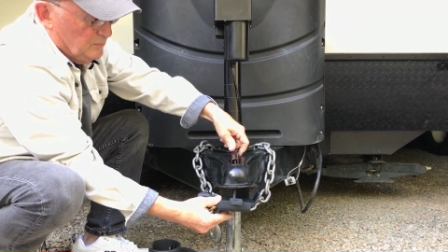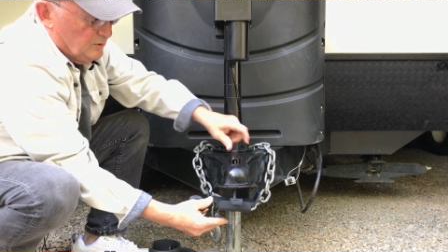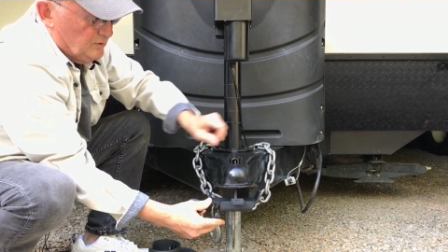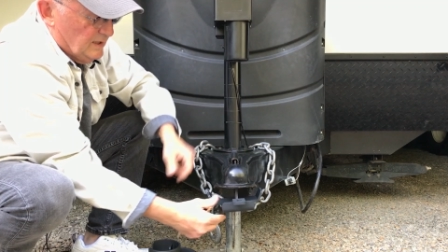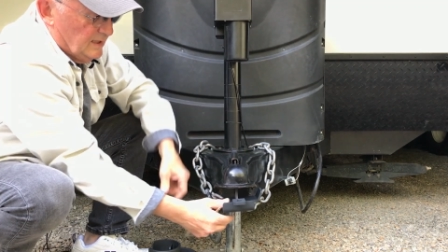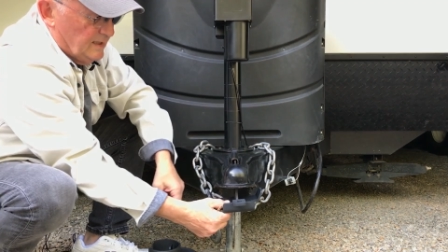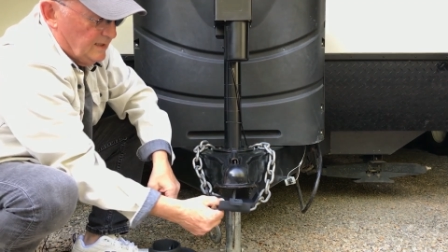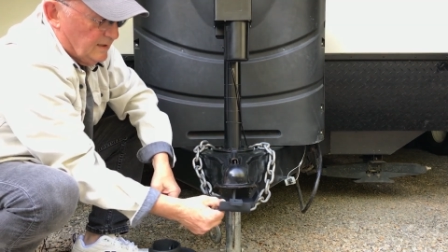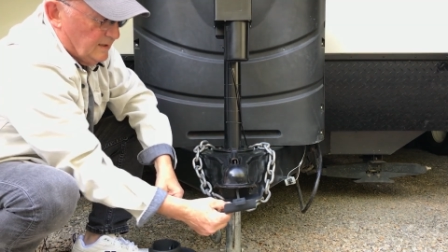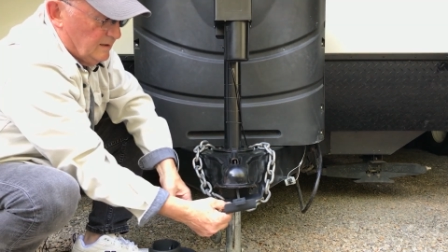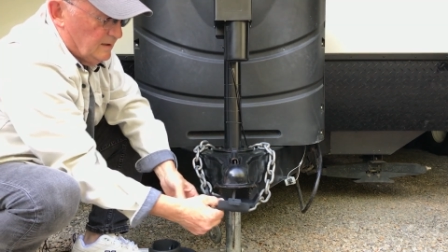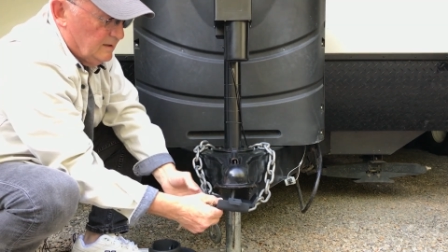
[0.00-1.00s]
put that
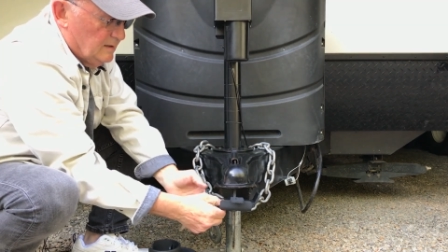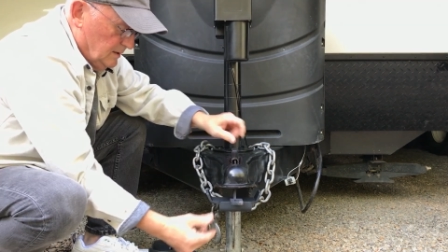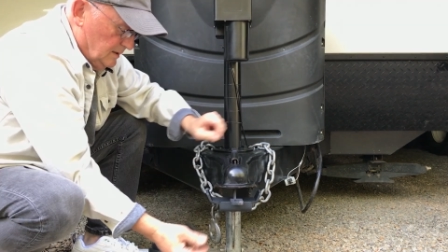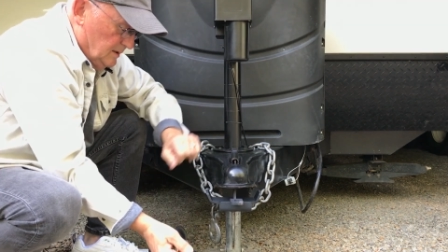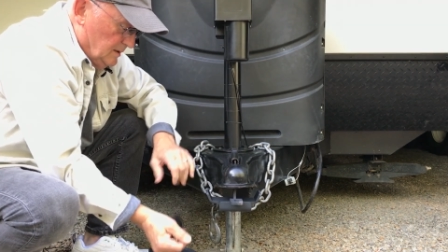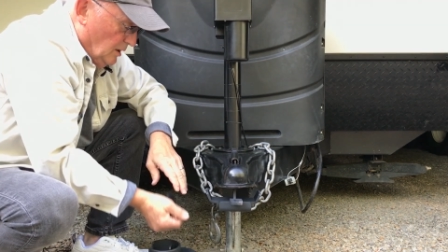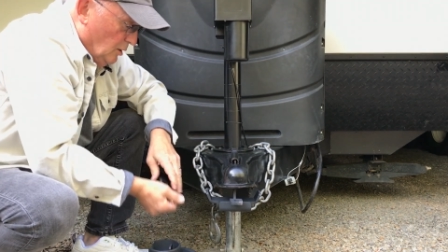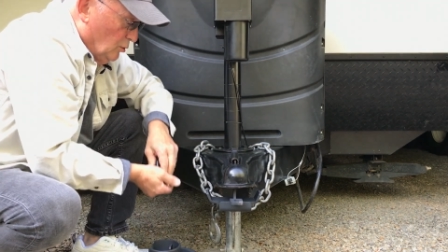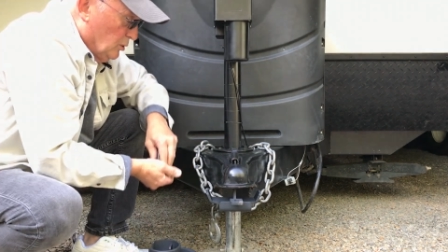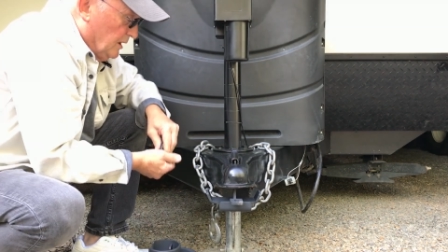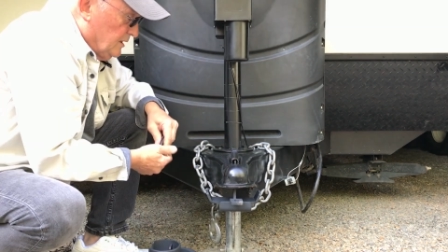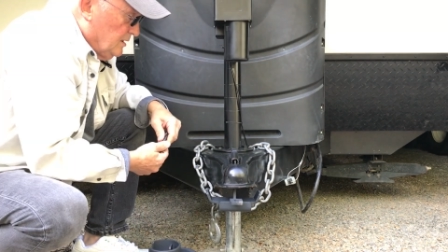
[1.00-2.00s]
in, and
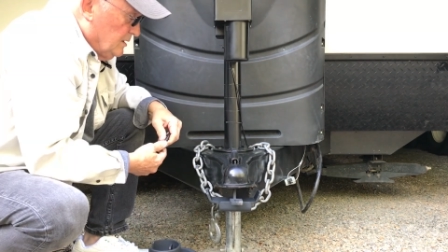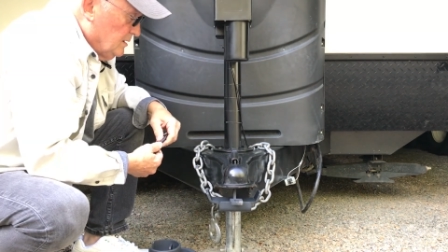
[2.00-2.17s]
hold it.